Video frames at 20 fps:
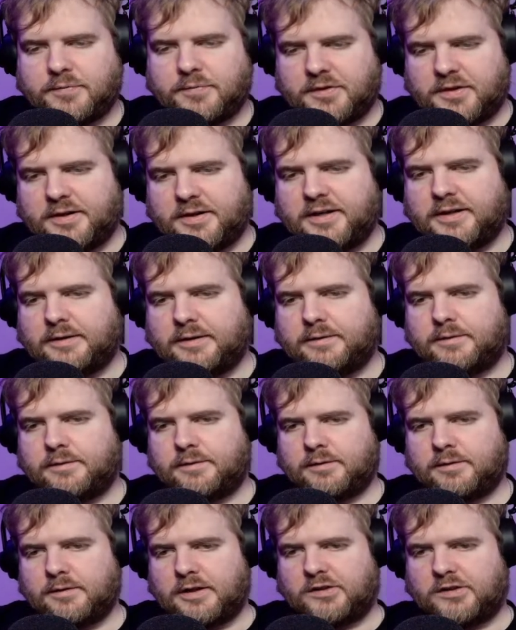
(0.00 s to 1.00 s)
All right,
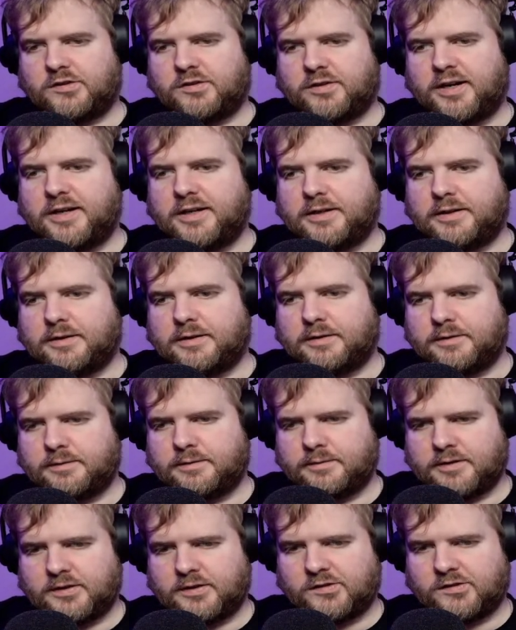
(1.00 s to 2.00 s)
let's try it.
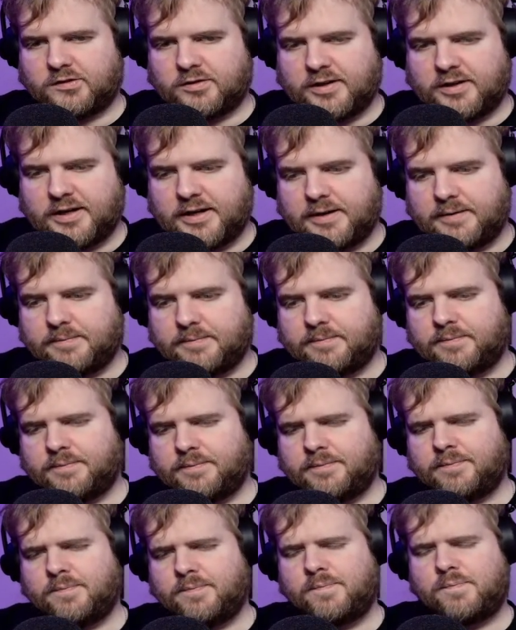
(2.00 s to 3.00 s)
Let's try
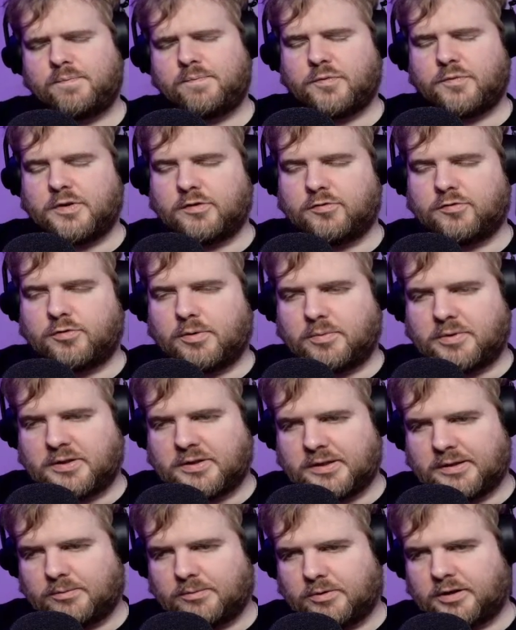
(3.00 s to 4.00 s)
if what we
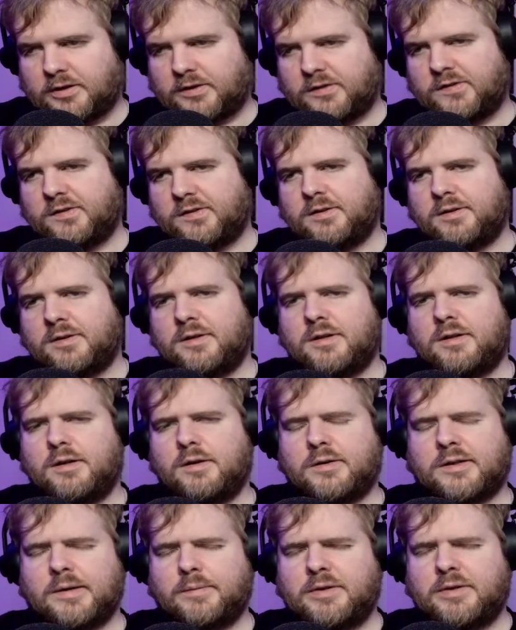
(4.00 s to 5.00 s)
did worked.
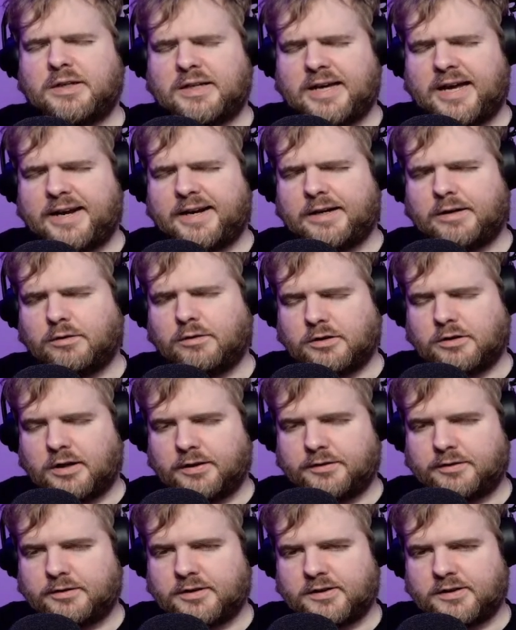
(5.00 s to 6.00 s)
Okay, we cat out
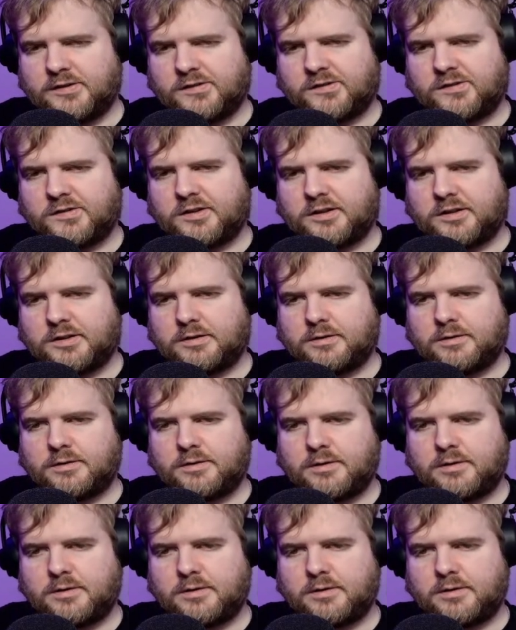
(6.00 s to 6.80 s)
authorized now.